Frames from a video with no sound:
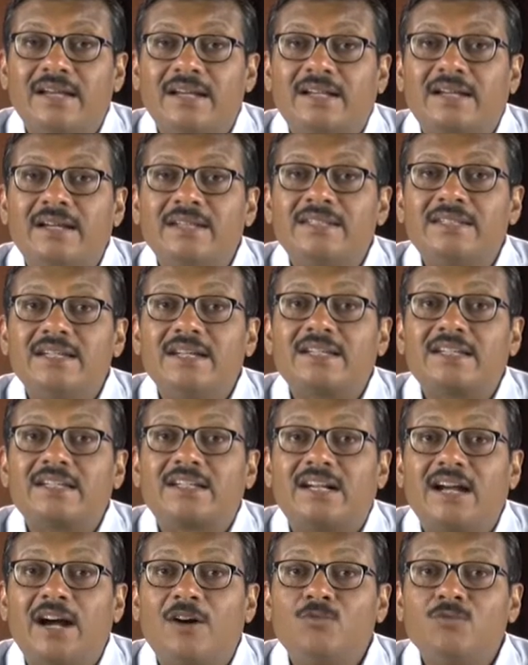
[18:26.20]

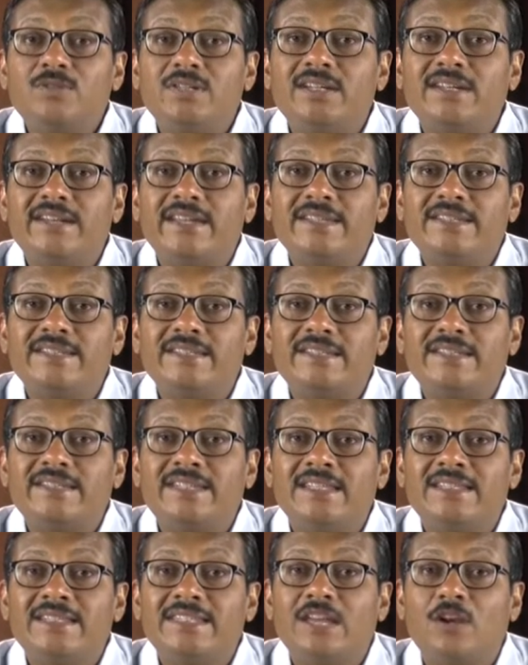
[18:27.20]
Conduct
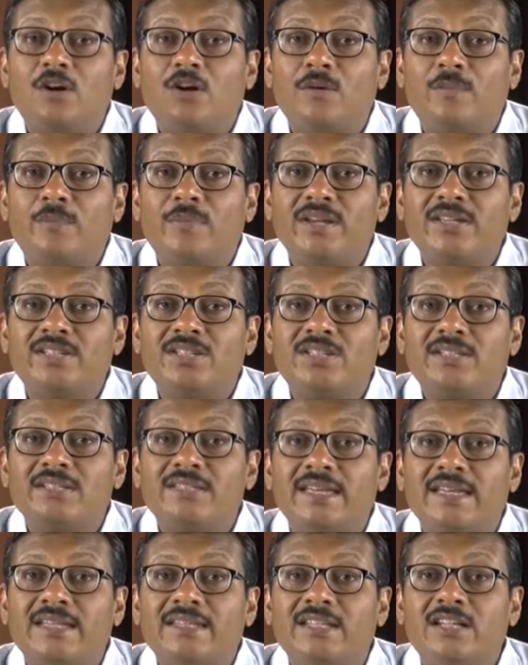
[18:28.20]
counter-insurgency operations
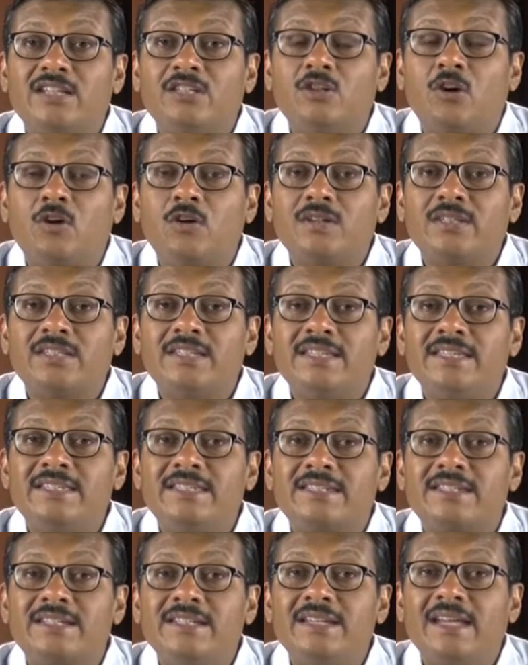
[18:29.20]
in the
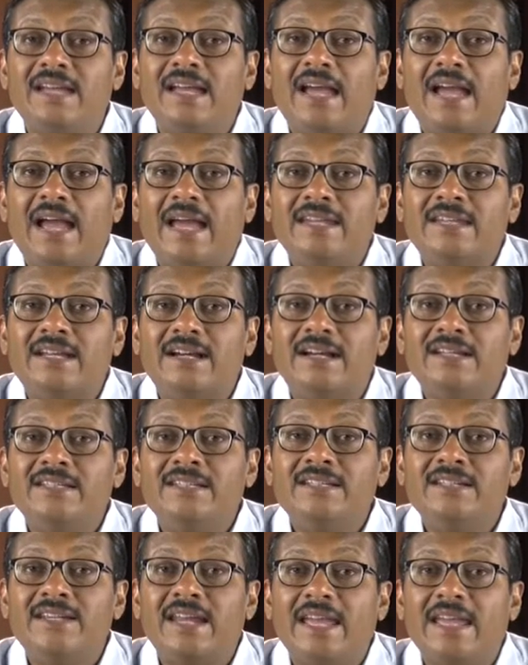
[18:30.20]
northeastern and
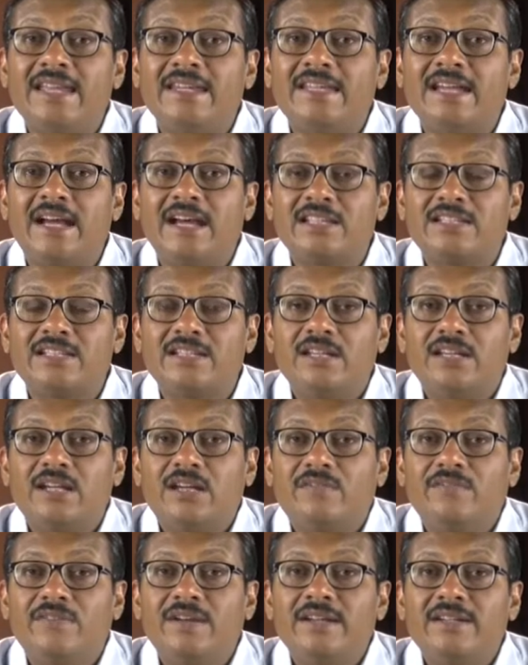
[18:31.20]
other areas
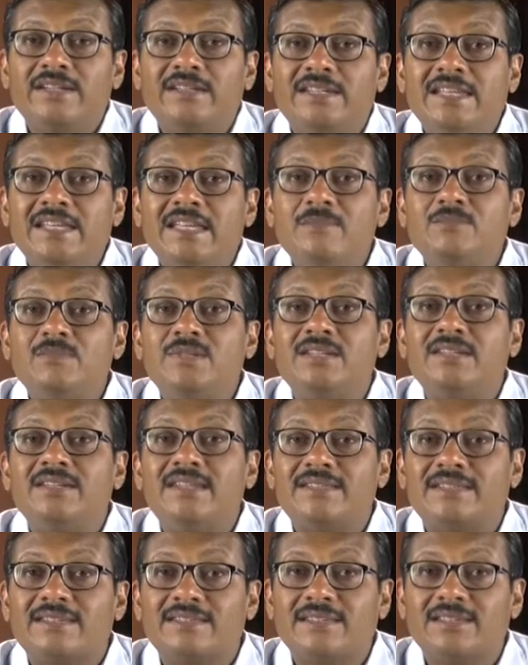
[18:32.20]
where deemed
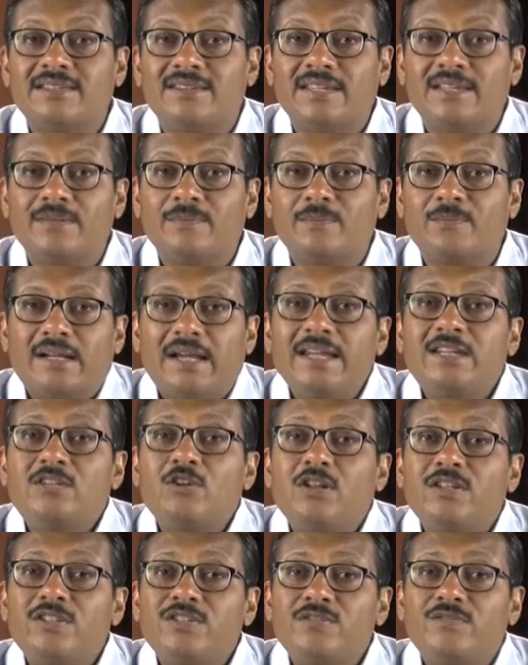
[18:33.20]
necessary. It
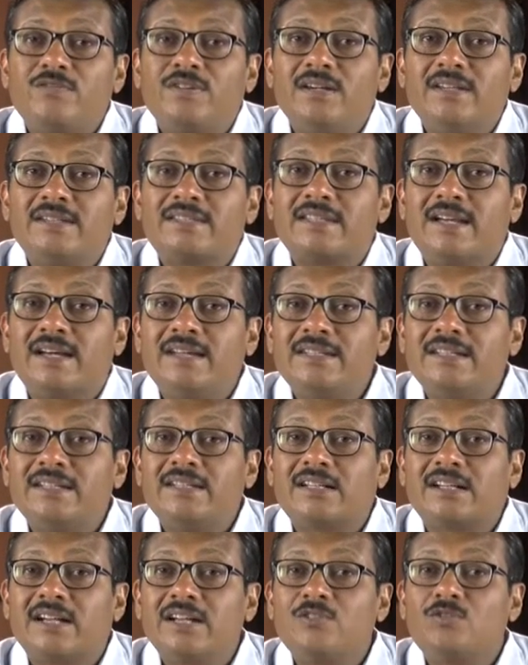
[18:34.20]
also works under
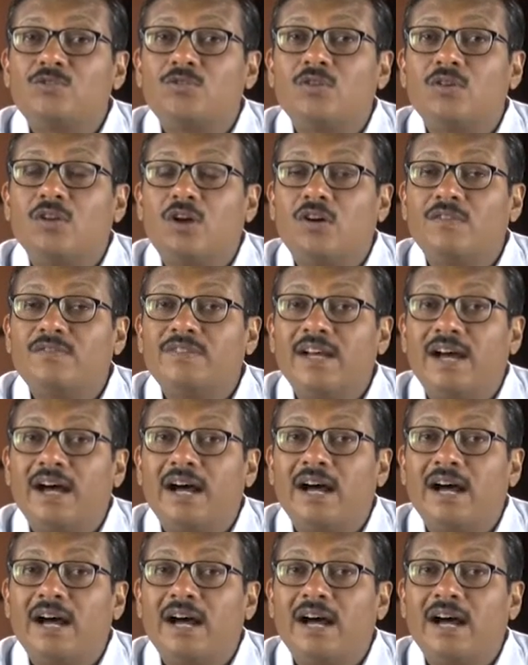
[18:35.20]
the control of the